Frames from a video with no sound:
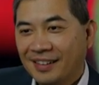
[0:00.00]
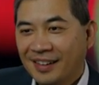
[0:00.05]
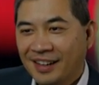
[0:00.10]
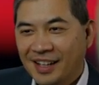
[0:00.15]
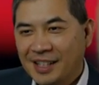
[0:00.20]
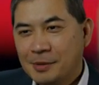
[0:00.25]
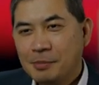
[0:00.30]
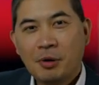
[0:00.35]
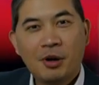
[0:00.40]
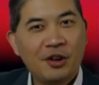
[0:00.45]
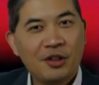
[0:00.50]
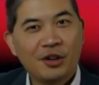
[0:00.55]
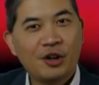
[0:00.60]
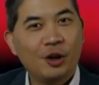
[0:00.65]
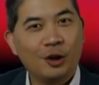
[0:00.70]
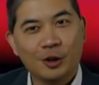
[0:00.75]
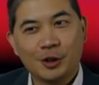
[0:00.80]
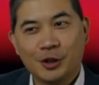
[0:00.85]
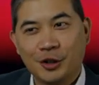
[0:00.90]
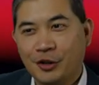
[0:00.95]
it's part of the
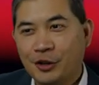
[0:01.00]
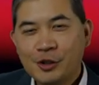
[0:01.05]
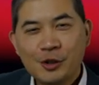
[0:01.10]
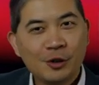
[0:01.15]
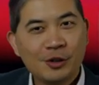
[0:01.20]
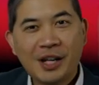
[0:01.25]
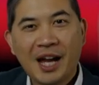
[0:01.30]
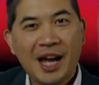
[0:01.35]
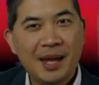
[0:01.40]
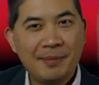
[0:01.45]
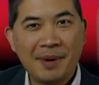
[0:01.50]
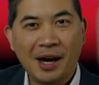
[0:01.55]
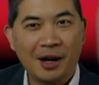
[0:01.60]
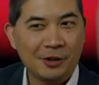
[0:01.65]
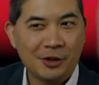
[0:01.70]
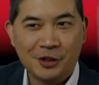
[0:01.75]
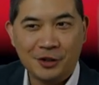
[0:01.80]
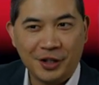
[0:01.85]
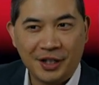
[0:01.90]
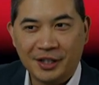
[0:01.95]
culture. There's no
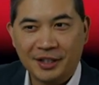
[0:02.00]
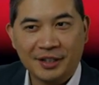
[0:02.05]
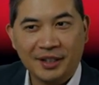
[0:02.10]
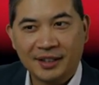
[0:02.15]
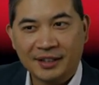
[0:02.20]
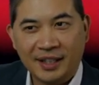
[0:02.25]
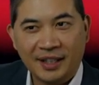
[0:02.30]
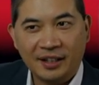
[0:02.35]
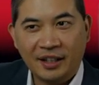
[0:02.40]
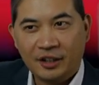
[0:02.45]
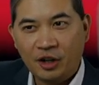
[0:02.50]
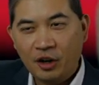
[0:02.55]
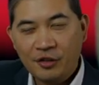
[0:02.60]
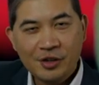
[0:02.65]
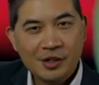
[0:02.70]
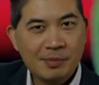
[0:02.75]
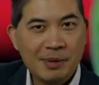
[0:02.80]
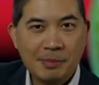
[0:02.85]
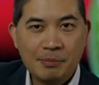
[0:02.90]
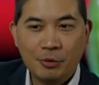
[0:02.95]
timeouts or anything like that. Like all these
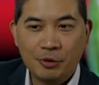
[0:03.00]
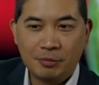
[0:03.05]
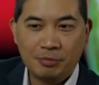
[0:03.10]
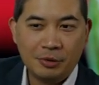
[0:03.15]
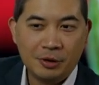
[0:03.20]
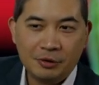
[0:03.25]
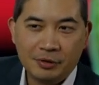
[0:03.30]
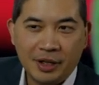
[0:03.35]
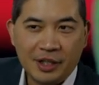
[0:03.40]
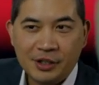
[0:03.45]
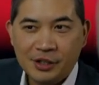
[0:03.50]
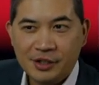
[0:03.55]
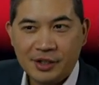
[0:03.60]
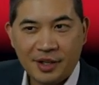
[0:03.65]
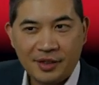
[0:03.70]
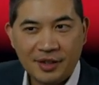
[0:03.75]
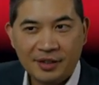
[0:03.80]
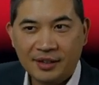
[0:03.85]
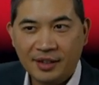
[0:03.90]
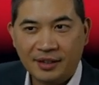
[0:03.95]
people with blue wrenches, I
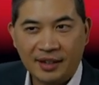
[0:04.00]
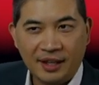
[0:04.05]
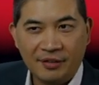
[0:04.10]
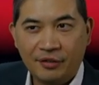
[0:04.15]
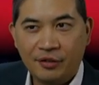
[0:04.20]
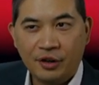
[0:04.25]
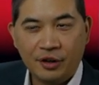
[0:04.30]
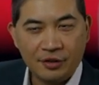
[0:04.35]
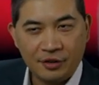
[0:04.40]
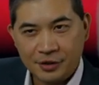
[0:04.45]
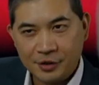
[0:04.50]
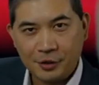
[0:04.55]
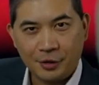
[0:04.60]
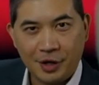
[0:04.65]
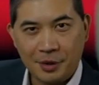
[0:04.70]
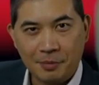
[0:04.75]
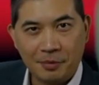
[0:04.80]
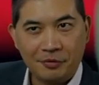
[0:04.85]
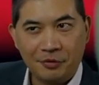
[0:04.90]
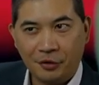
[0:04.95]
think that they've heard the story
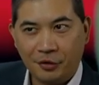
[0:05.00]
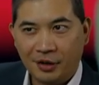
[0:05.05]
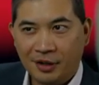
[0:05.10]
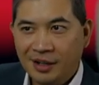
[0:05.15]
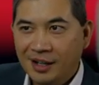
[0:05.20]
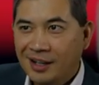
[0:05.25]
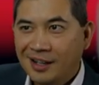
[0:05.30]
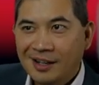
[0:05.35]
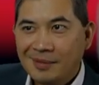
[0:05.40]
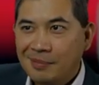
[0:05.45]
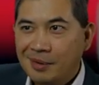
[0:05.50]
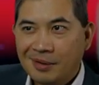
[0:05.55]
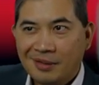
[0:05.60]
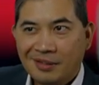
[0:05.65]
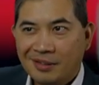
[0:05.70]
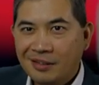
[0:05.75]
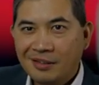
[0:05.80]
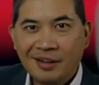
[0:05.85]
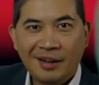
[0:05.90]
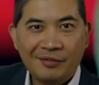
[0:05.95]
before. But
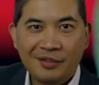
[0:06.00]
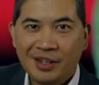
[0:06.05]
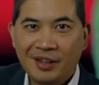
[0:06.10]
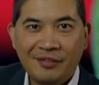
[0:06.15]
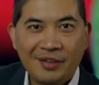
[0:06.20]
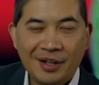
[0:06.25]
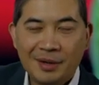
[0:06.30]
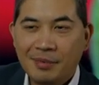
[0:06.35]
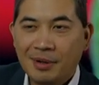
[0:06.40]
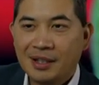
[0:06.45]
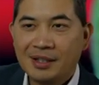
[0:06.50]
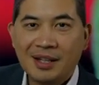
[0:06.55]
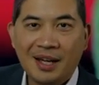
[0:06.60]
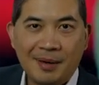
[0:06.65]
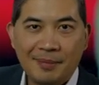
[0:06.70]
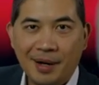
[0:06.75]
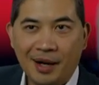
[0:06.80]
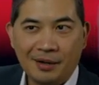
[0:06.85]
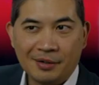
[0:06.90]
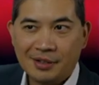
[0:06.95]
you don't have to give anybody
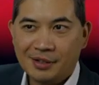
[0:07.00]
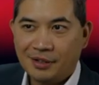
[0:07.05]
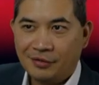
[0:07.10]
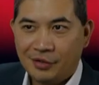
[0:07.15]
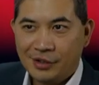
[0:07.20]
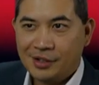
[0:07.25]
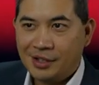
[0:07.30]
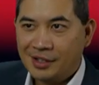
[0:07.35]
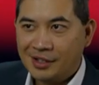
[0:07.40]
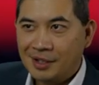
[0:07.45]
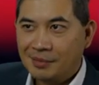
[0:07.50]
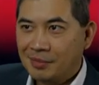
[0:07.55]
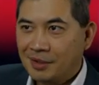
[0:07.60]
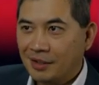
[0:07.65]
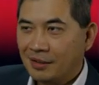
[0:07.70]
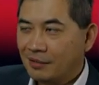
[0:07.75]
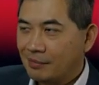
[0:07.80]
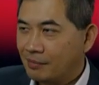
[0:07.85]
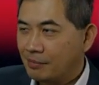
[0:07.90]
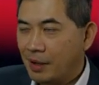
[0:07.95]
timeouts. If you see
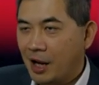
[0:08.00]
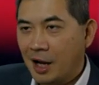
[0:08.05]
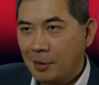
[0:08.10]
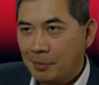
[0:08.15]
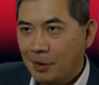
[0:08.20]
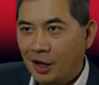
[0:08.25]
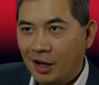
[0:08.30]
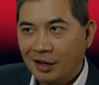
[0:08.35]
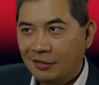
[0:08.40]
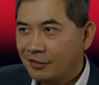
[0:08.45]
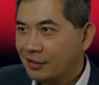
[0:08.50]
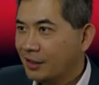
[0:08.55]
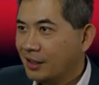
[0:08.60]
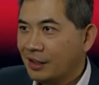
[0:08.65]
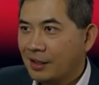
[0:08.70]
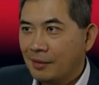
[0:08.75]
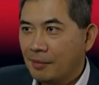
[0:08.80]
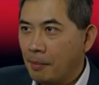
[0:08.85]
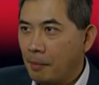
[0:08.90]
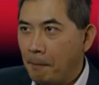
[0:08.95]
something pop off,
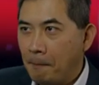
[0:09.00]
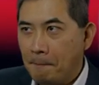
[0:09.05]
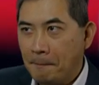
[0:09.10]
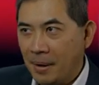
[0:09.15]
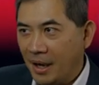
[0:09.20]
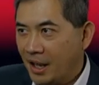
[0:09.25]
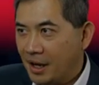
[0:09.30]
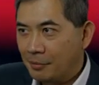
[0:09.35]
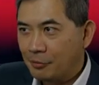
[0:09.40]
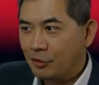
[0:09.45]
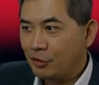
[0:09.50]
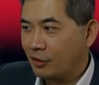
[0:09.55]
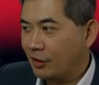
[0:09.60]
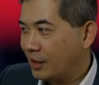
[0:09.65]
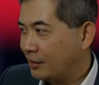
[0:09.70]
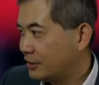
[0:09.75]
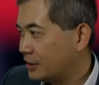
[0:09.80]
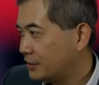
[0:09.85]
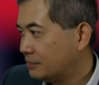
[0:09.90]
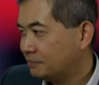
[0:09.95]
ban them
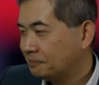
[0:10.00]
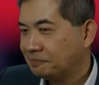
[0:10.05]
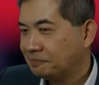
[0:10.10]
forever.